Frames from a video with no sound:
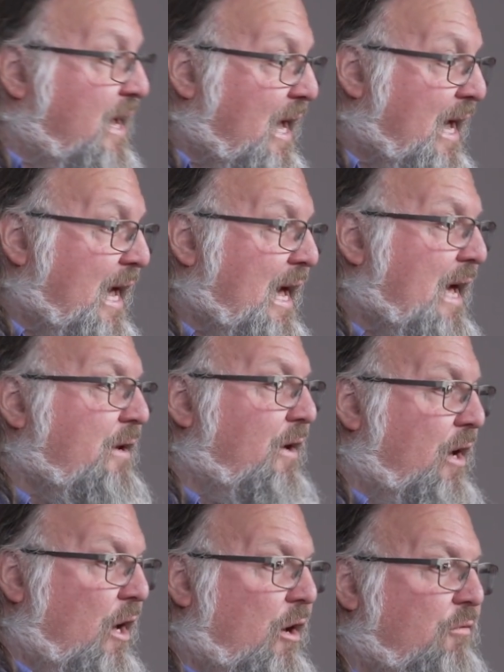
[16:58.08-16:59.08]
head
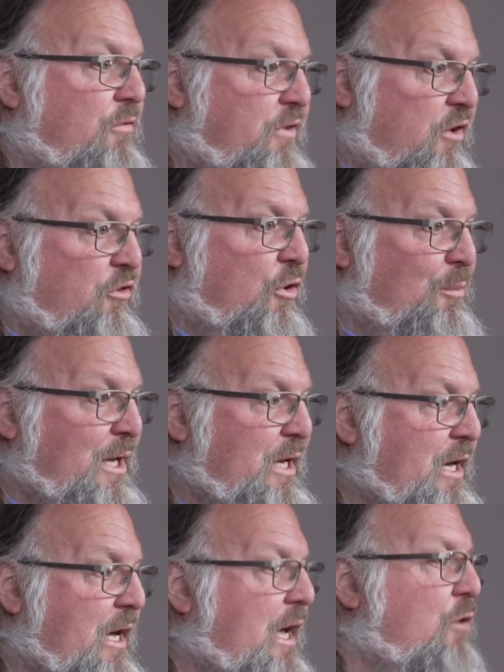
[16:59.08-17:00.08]
of digital
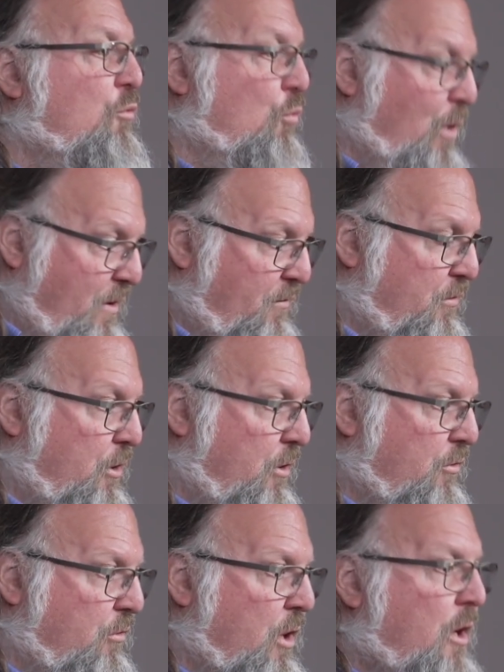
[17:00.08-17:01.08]
media and
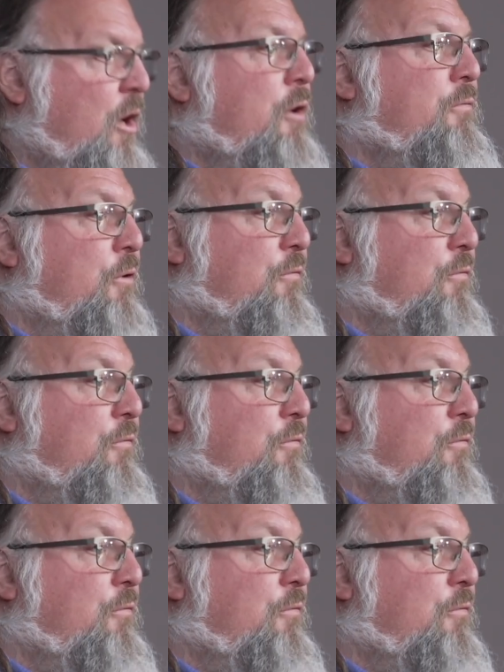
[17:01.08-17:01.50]
research for